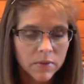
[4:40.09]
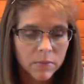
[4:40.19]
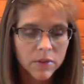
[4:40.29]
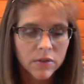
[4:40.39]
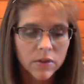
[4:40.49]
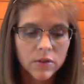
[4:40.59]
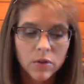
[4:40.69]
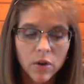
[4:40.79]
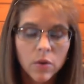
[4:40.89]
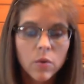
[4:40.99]
but took
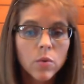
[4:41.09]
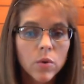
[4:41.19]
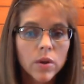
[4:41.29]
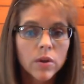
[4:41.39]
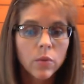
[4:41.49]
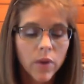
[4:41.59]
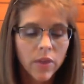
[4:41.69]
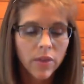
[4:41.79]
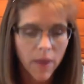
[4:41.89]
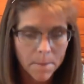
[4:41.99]
no oil
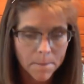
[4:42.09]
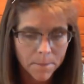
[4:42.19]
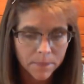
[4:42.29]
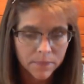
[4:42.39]
with them.